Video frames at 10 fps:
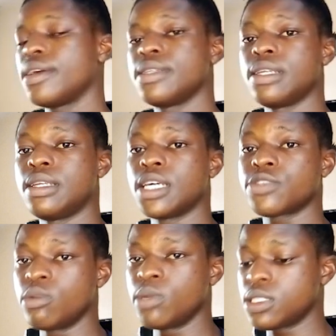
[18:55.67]
in the next
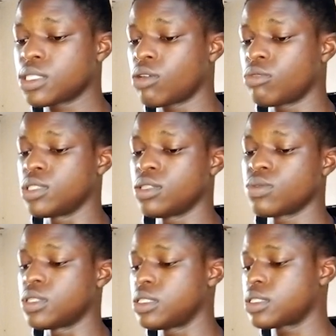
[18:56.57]
few minutes I will be done
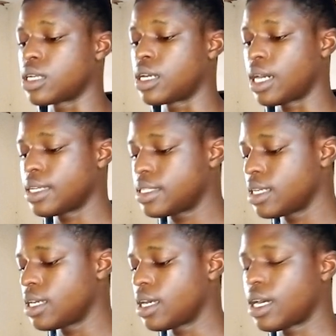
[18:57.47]
with this guide
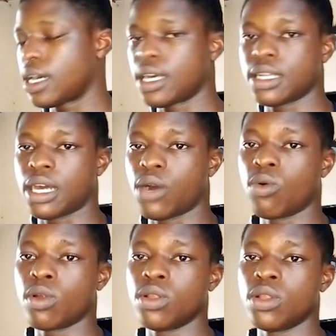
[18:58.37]
and I
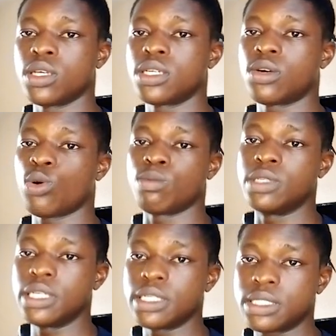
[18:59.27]
will
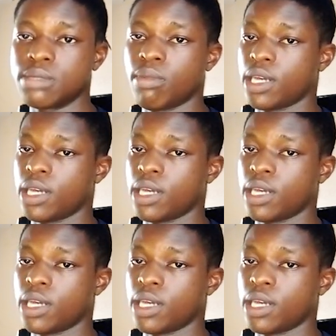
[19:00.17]
update my